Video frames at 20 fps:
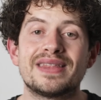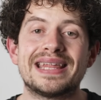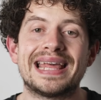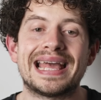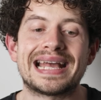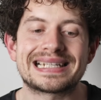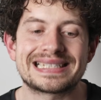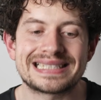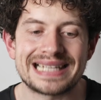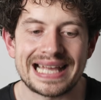the
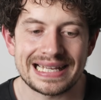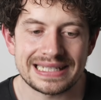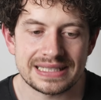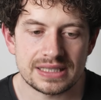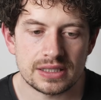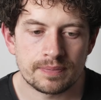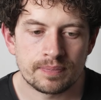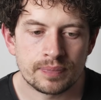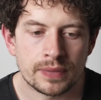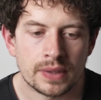
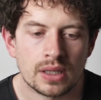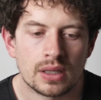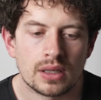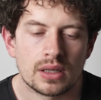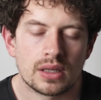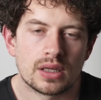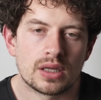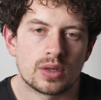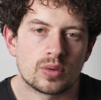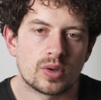excess.
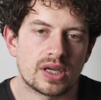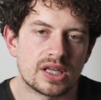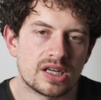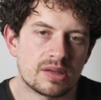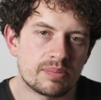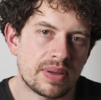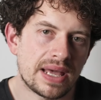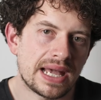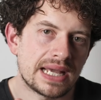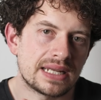We're going to
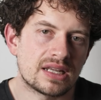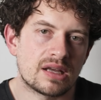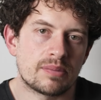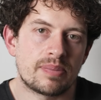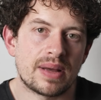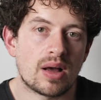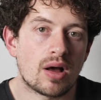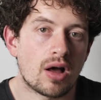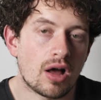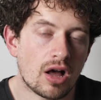paint
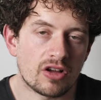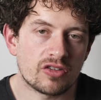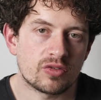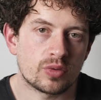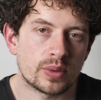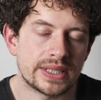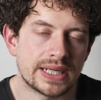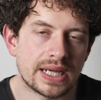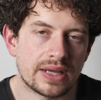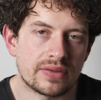about
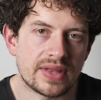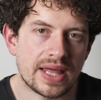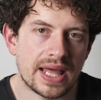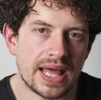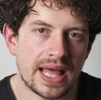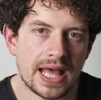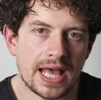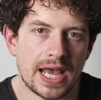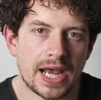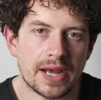halfway down the
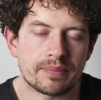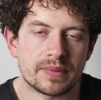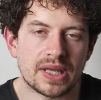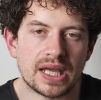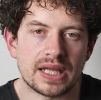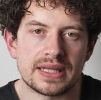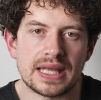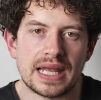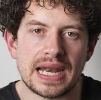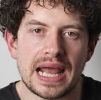hair,
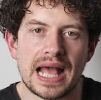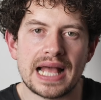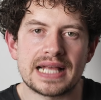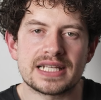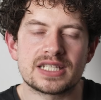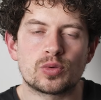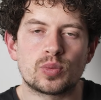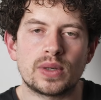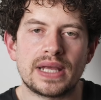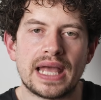and then
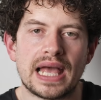as we